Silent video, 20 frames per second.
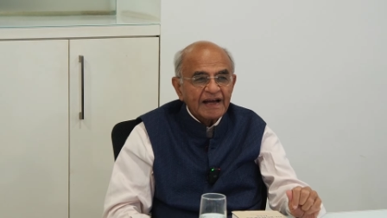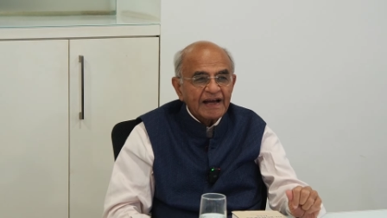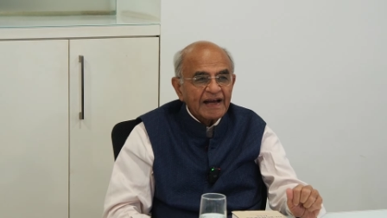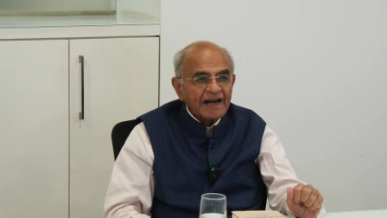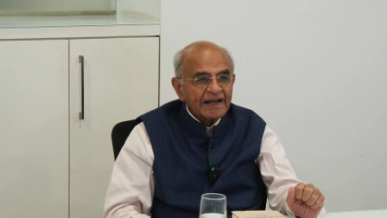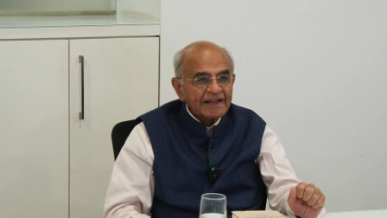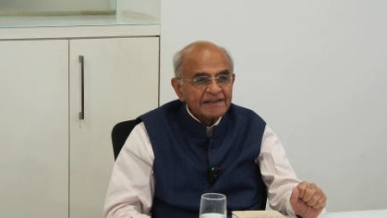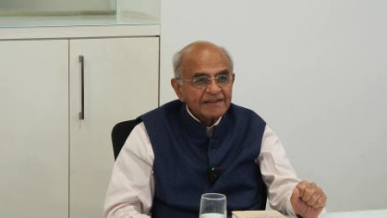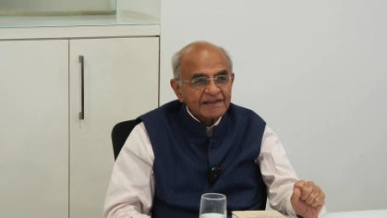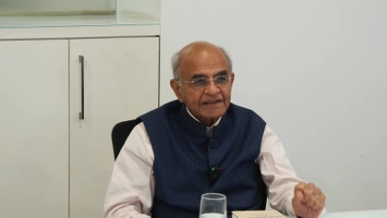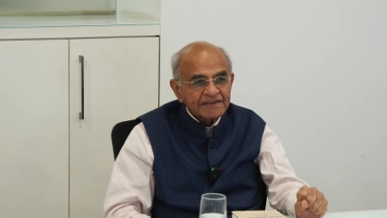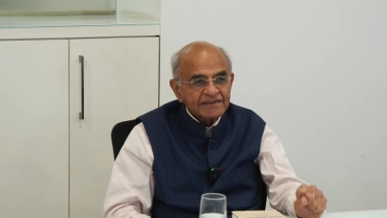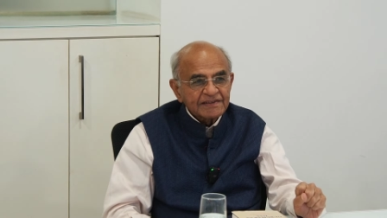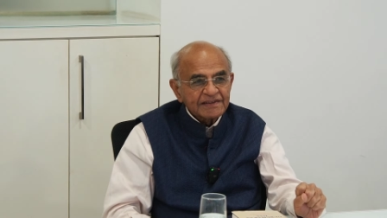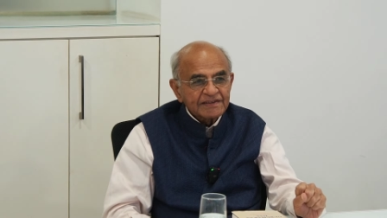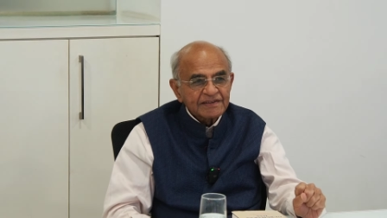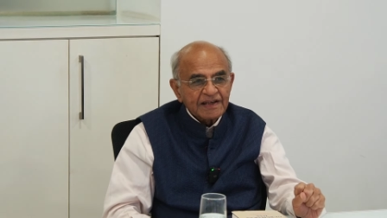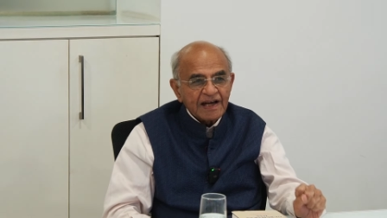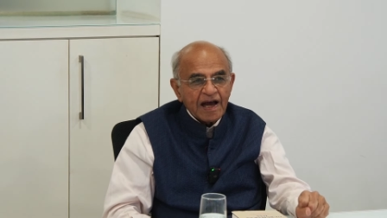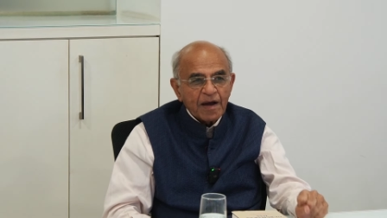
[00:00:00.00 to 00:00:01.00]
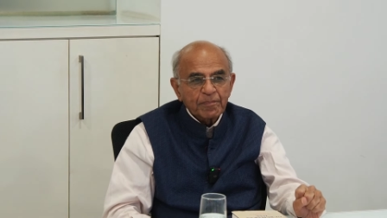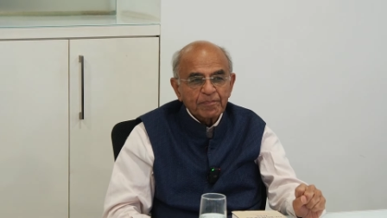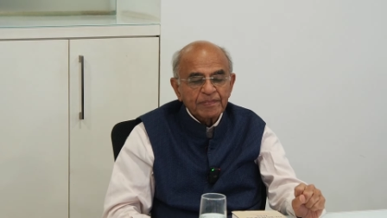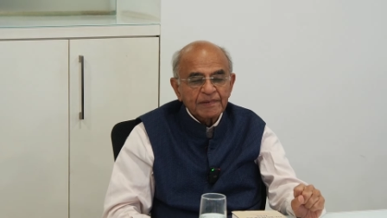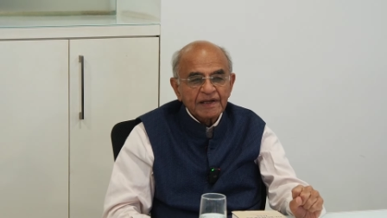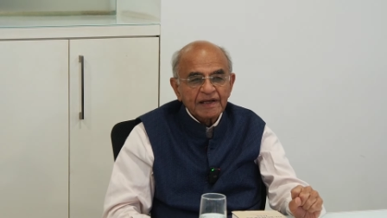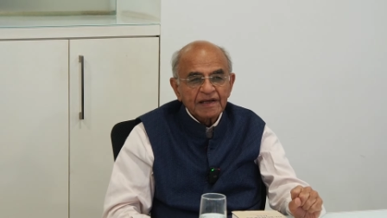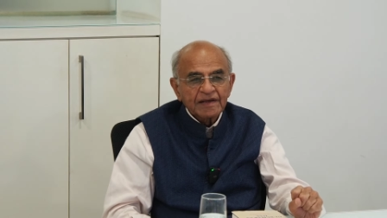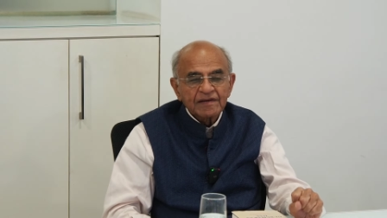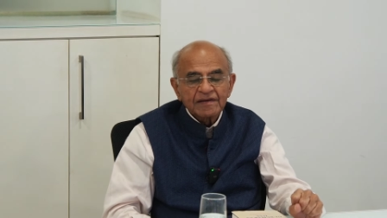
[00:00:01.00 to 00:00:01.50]
And this is
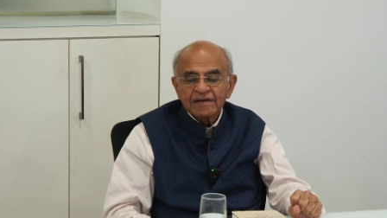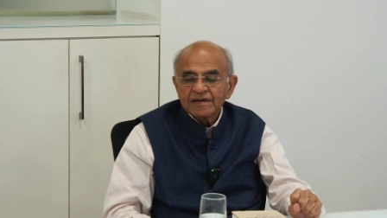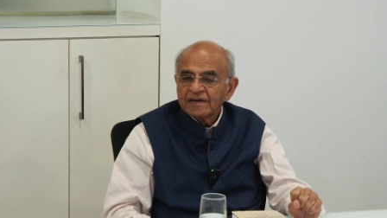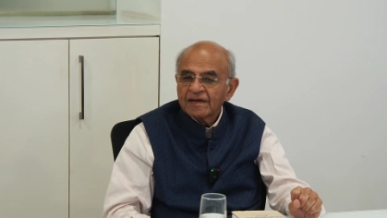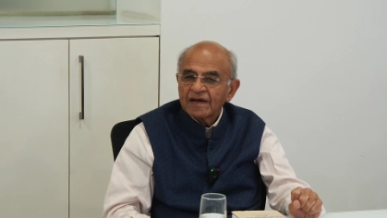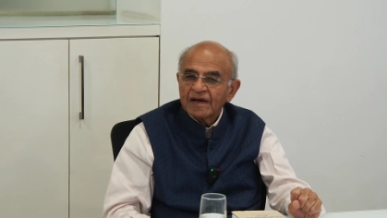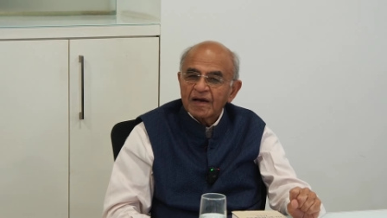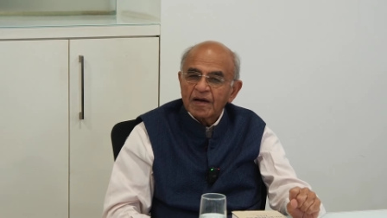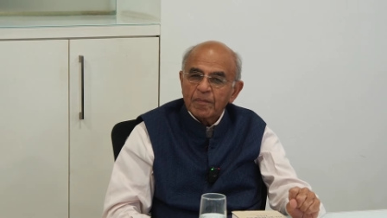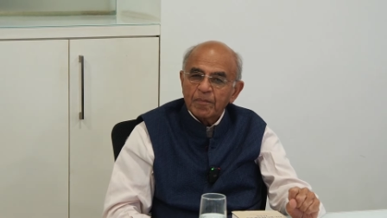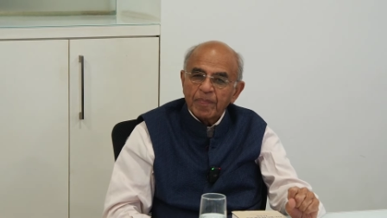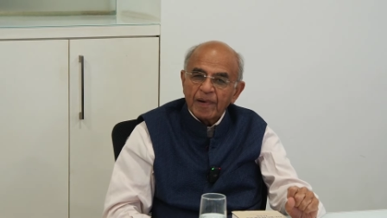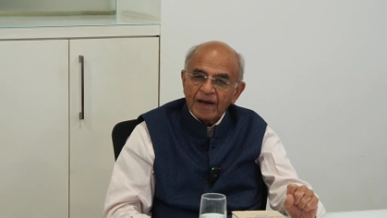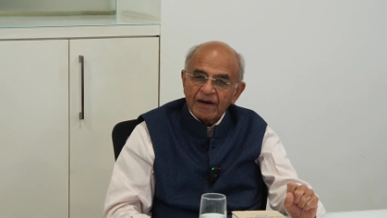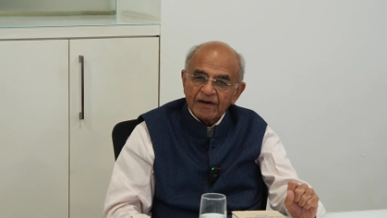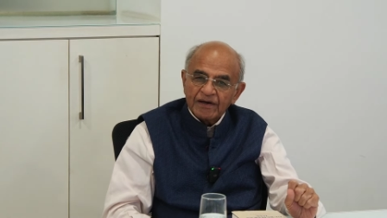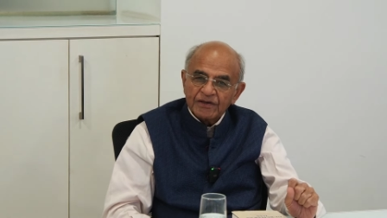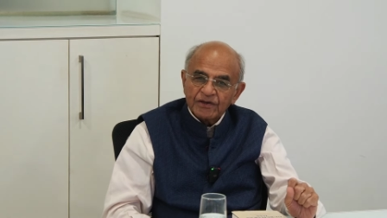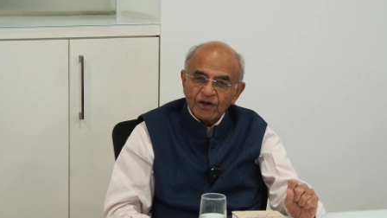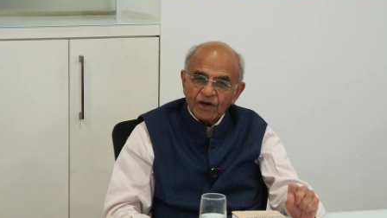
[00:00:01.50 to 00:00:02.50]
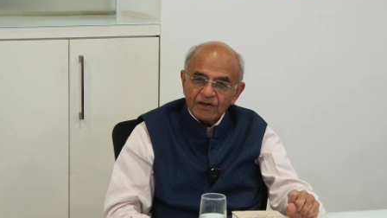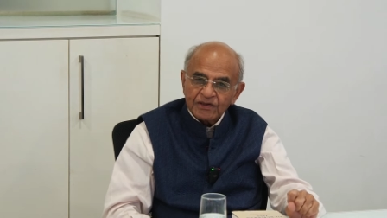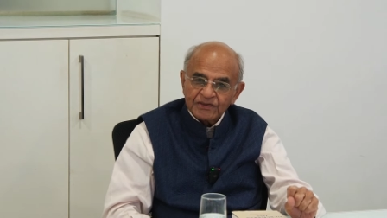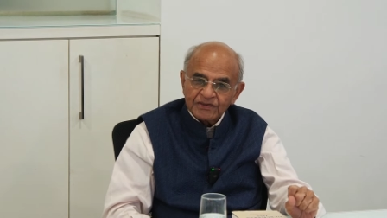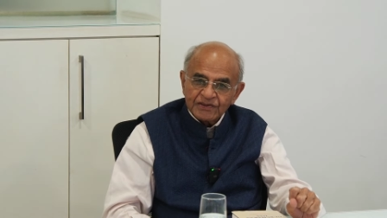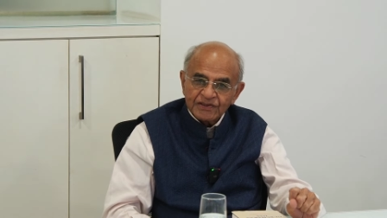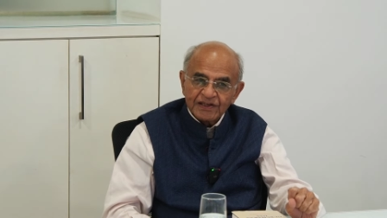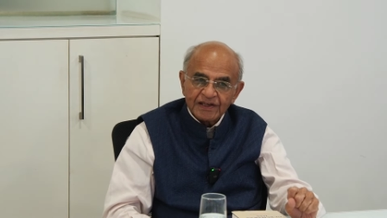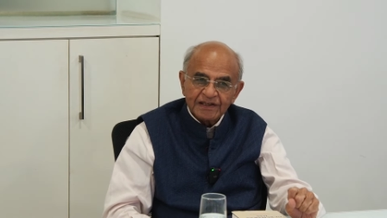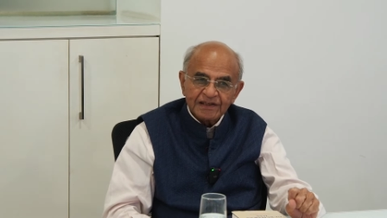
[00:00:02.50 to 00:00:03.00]
happening
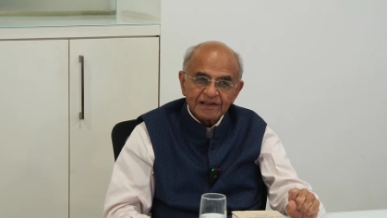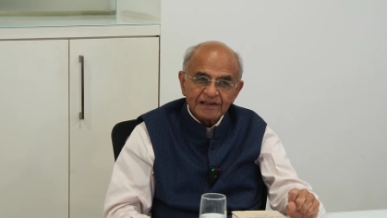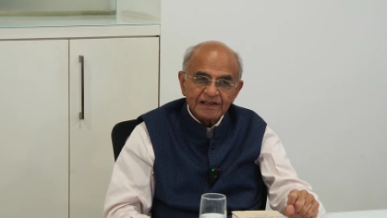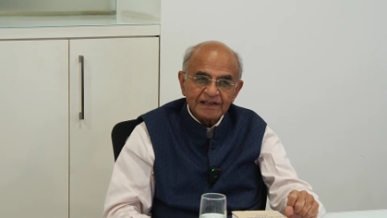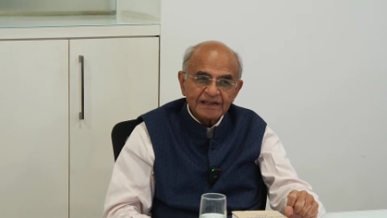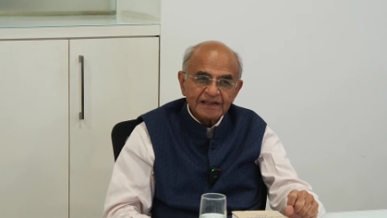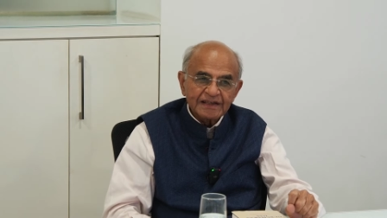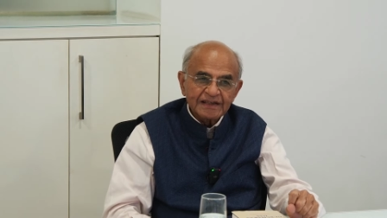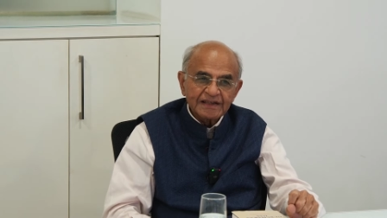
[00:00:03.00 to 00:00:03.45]
paradoxically